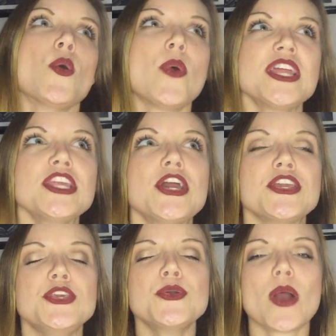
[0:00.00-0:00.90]
When
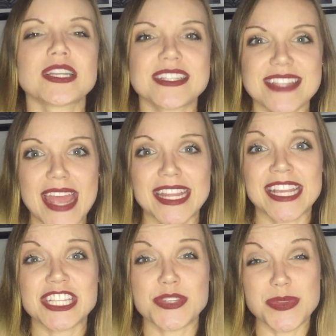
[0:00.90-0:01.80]
you are
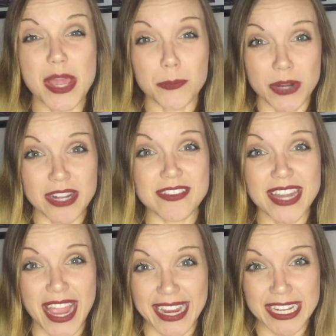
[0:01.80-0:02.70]
deciding to get rid of an
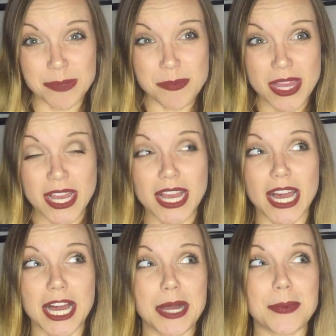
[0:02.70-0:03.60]
item,
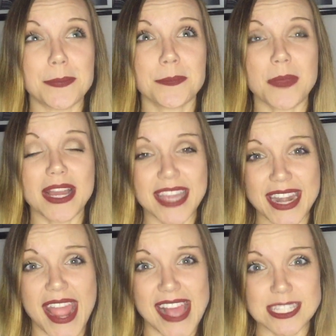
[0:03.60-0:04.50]
again,
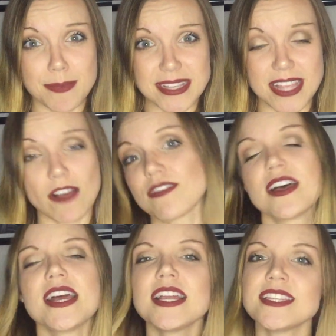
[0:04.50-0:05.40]
I ask myself,
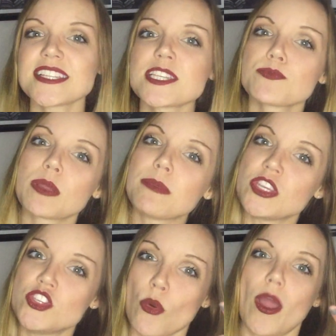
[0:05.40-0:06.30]
does this bring me
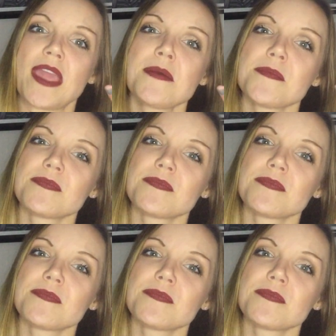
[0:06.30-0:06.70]
joy?